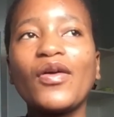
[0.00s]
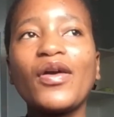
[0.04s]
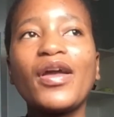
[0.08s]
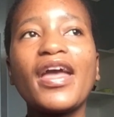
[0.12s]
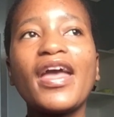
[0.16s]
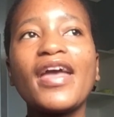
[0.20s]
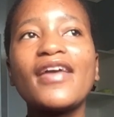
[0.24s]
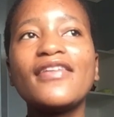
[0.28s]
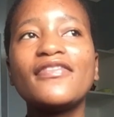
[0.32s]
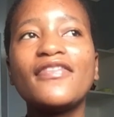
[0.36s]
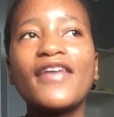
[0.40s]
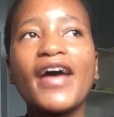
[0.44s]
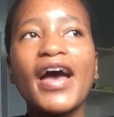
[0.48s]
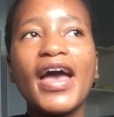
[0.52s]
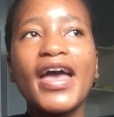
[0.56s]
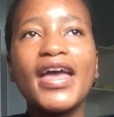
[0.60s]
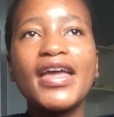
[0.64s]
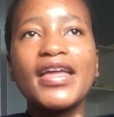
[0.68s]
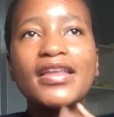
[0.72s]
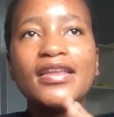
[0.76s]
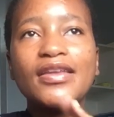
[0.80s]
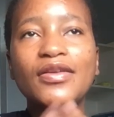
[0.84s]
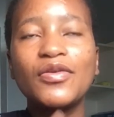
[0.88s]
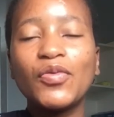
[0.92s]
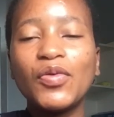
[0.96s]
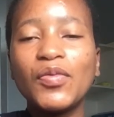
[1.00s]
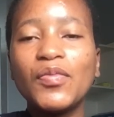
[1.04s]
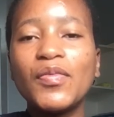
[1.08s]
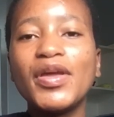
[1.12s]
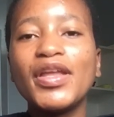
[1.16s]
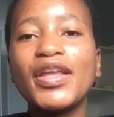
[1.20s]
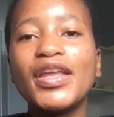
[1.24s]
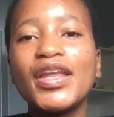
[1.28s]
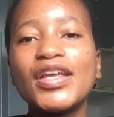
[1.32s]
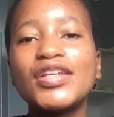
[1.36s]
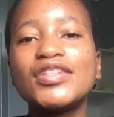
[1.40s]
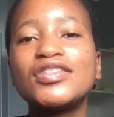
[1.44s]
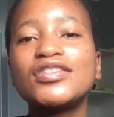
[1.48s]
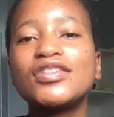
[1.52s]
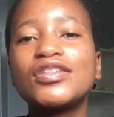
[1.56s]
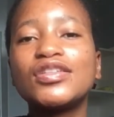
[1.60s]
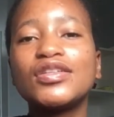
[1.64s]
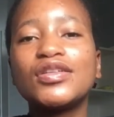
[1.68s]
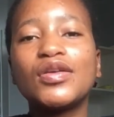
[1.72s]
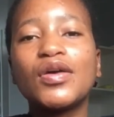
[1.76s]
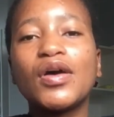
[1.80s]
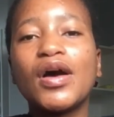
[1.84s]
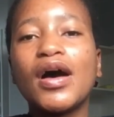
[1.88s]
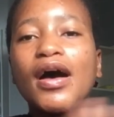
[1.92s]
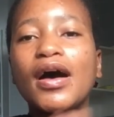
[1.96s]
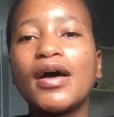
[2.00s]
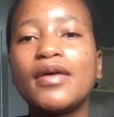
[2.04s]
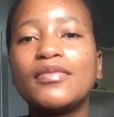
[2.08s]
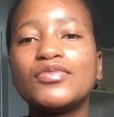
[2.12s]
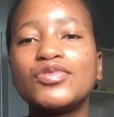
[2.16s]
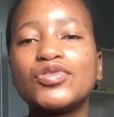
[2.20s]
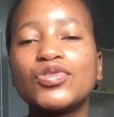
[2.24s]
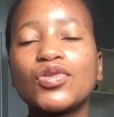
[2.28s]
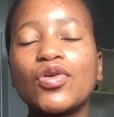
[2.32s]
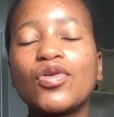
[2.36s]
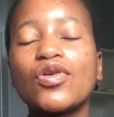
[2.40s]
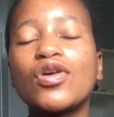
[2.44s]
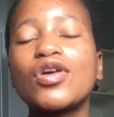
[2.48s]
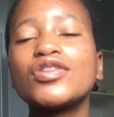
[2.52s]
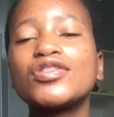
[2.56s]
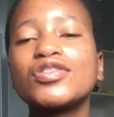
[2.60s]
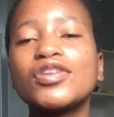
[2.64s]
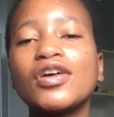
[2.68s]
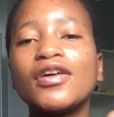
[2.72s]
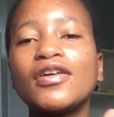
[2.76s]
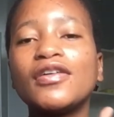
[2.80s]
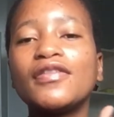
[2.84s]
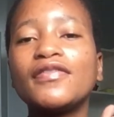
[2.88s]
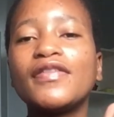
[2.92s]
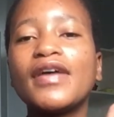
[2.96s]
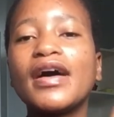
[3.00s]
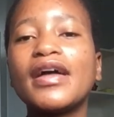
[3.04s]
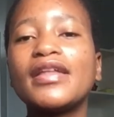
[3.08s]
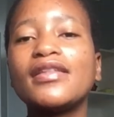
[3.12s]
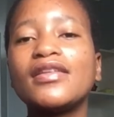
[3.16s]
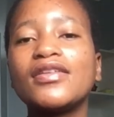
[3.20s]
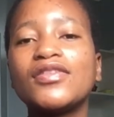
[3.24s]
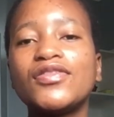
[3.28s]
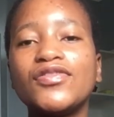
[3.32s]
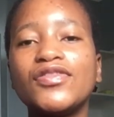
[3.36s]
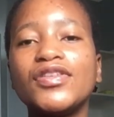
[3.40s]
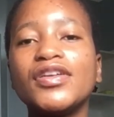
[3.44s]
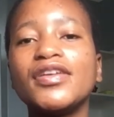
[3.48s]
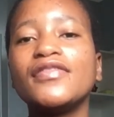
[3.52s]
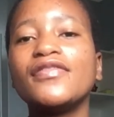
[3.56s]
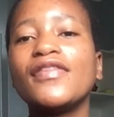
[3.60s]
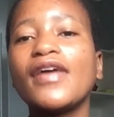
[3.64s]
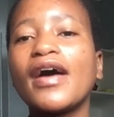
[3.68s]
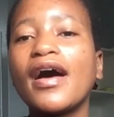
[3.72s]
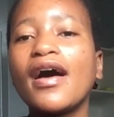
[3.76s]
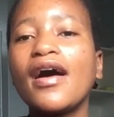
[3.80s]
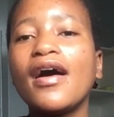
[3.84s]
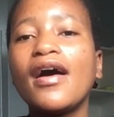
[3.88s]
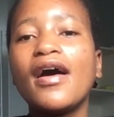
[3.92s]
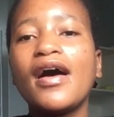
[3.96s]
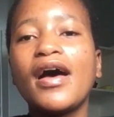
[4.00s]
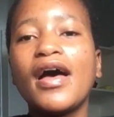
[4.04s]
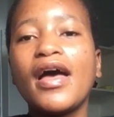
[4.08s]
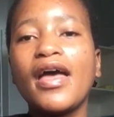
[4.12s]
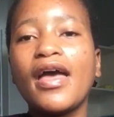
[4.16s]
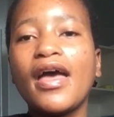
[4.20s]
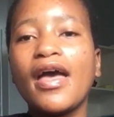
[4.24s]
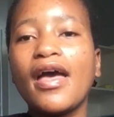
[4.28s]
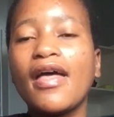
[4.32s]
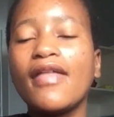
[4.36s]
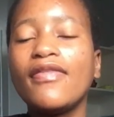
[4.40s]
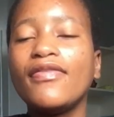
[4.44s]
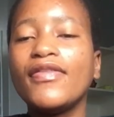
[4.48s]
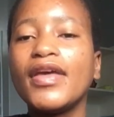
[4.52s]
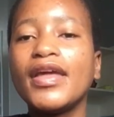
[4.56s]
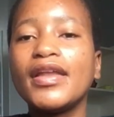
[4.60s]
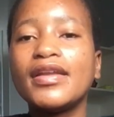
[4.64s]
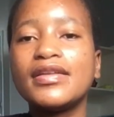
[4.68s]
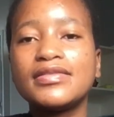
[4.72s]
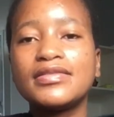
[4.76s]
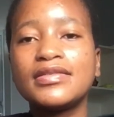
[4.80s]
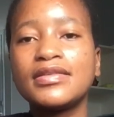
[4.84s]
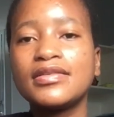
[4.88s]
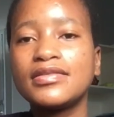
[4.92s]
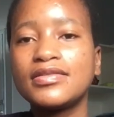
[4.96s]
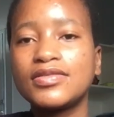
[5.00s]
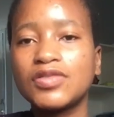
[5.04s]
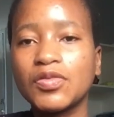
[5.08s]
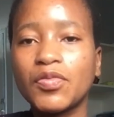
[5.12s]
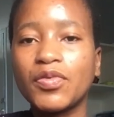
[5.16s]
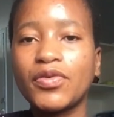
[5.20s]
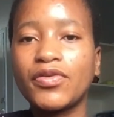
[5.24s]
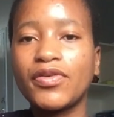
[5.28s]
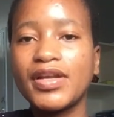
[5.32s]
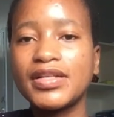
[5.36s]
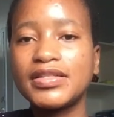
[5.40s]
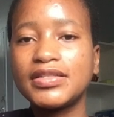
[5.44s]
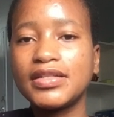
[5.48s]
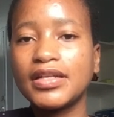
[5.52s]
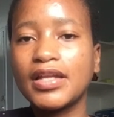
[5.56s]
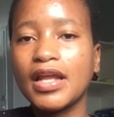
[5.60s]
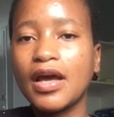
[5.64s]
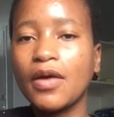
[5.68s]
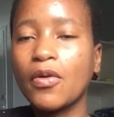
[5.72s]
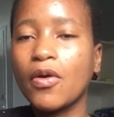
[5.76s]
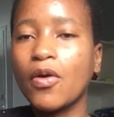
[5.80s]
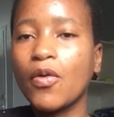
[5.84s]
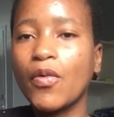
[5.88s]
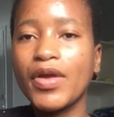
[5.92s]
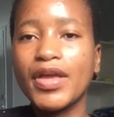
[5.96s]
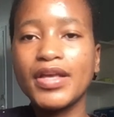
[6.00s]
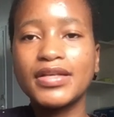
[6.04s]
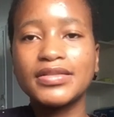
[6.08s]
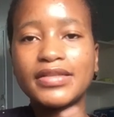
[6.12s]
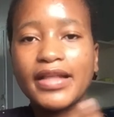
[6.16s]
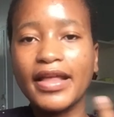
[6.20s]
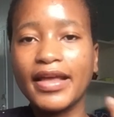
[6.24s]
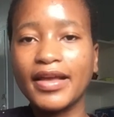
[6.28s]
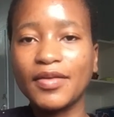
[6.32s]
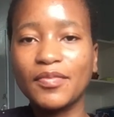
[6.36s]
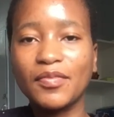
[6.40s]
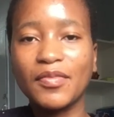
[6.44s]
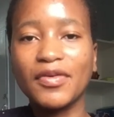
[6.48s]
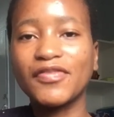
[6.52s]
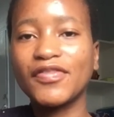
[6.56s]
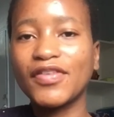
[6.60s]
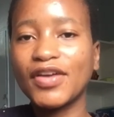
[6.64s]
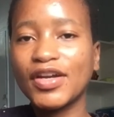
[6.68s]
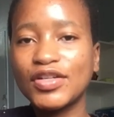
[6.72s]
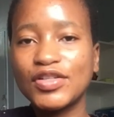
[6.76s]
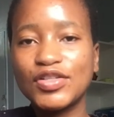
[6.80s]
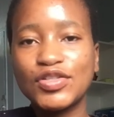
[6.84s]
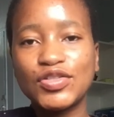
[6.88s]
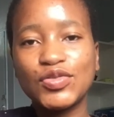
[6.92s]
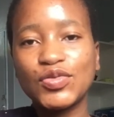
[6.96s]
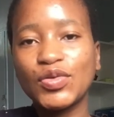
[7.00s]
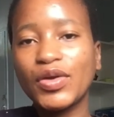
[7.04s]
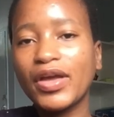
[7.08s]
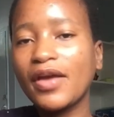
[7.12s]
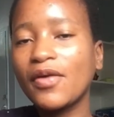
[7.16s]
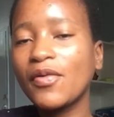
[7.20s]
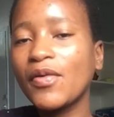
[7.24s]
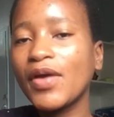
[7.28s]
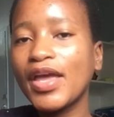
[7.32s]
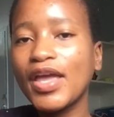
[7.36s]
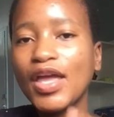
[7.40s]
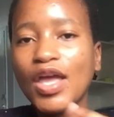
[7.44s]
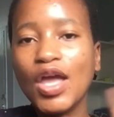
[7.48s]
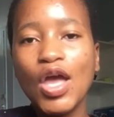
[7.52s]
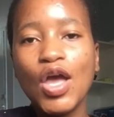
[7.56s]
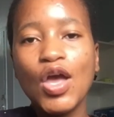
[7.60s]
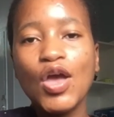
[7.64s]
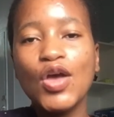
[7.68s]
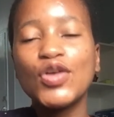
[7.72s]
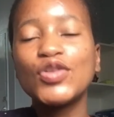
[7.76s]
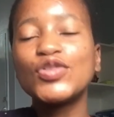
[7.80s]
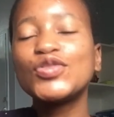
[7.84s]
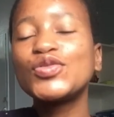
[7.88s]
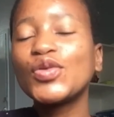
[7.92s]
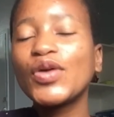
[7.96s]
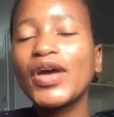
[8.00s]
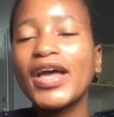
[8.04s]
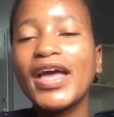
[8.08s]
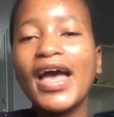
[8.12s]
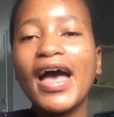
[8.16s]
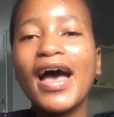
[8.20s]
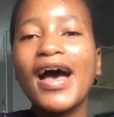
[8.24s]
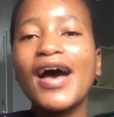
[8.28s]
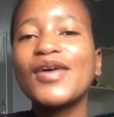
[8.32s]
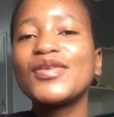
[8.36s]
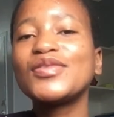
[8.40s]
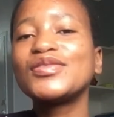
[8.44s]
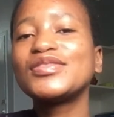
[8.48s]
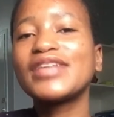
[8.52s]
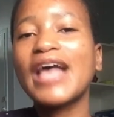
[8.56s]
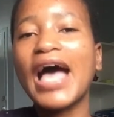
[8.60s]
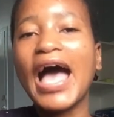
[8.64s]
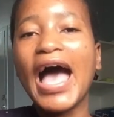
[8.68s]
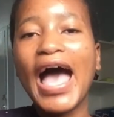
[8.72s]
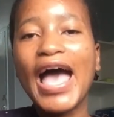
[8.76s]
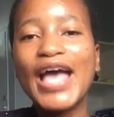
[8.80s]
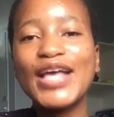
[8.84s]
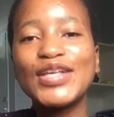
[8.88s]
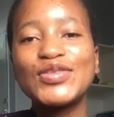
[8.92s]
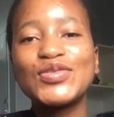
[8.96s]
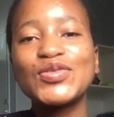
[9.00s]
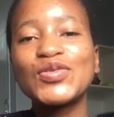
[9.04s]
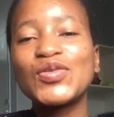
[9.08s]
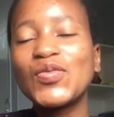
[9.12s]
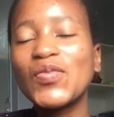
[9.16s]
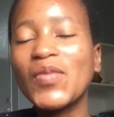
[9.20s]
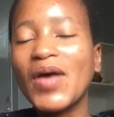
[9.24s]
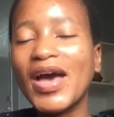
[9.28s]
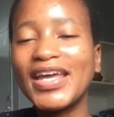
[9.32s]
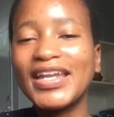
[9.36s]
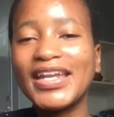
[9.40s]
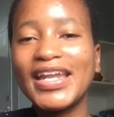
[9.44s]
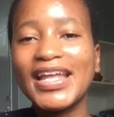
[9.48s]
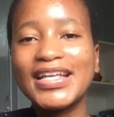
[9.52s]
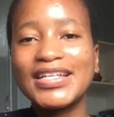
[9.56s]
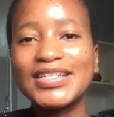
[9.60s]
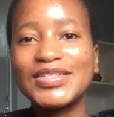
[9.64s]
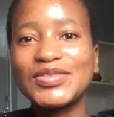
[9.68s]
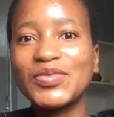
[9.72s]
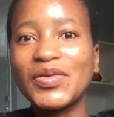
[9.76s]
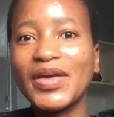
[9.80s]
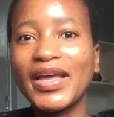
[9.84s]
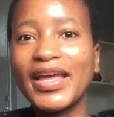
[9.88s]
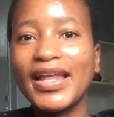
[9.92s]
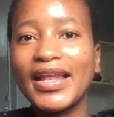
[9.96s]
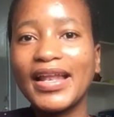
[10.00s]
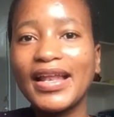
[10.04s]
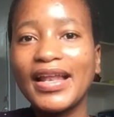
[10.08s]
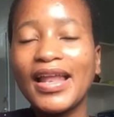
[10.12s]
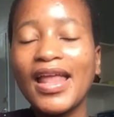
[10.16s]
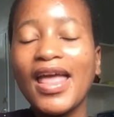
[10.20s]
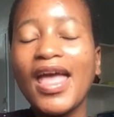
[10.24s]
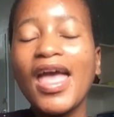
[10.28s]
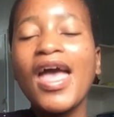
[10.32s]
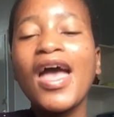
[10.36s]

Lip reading: Okay, fine, we managed to cross over the river and then separated our ways. Like my friends took away to her house, I took mine as well.